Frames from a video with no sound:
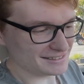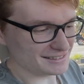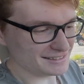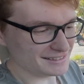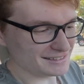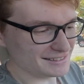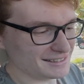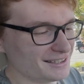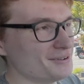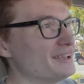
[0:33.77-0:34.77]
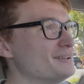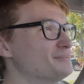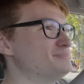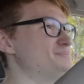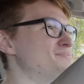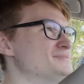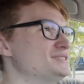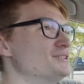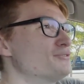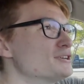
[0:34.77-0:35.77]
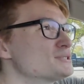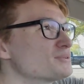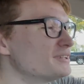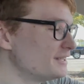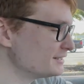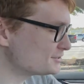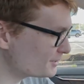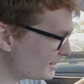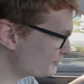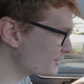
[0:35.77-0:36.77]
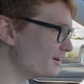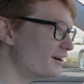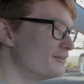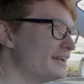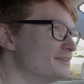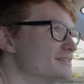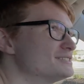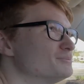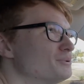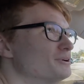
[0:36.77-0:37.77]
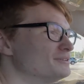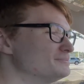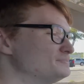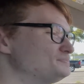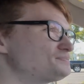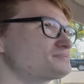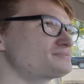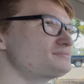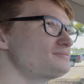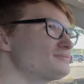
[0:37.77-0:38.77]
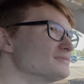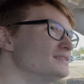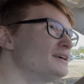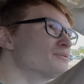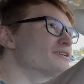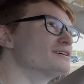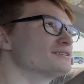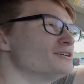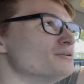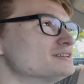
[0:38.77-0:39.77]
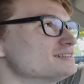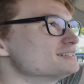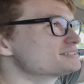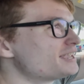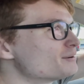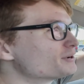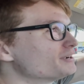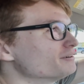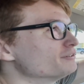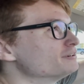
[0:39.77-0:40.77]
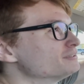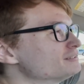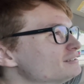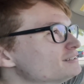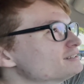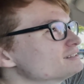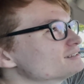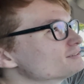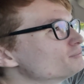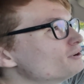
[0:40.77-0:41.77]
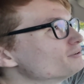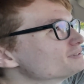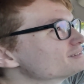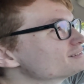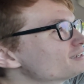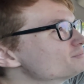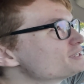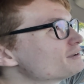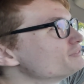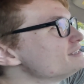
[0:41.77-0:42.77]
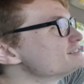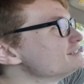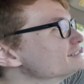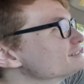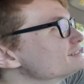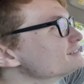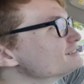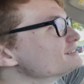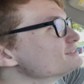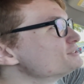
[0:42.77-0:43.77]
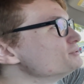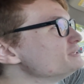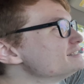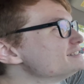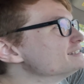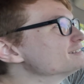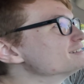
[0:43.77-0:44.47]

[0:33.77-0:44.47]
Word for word: Go. Okay, so first we're gonna turn off the car, right? It's important. Then we're gonna go into this camera cover. Whoa, it comes off easy. Too easy.